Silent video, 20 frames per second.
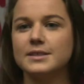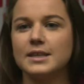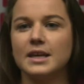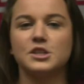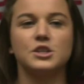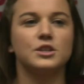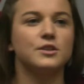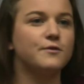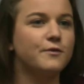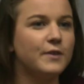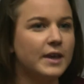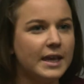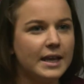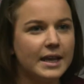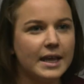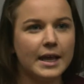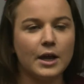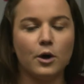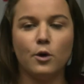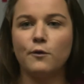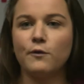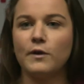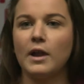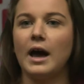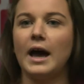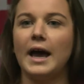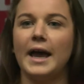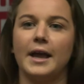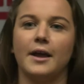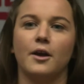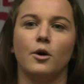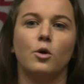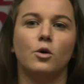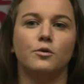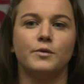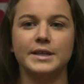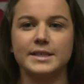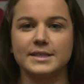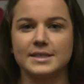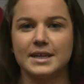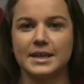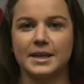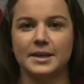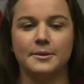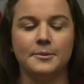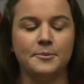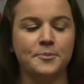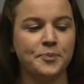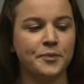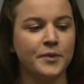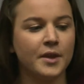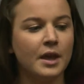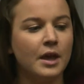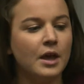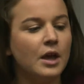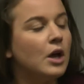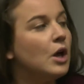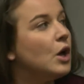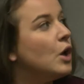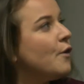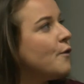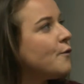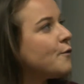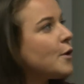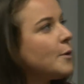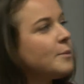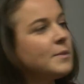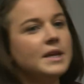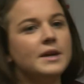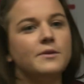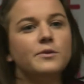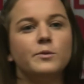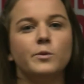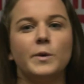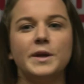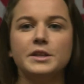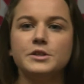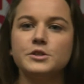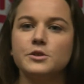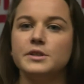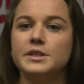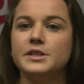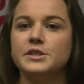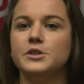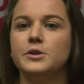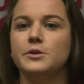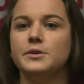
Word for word: such as feeding or flying or resting. From the, we can do this